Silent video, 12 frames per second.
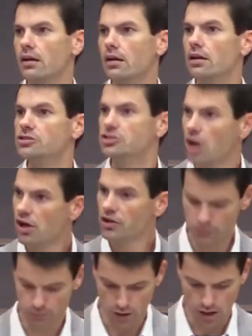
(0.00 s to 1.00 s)
John's
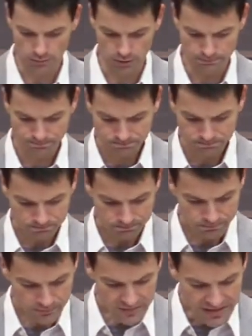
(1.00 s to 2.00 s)
problem
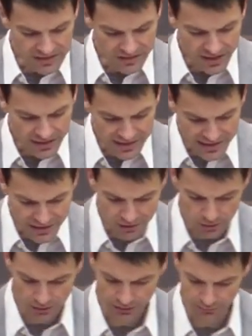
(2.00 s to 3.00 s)
is that he is
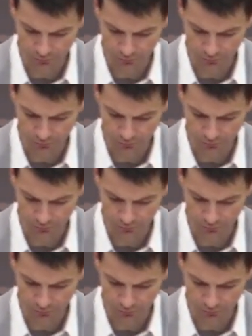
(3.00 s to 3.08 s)
looking for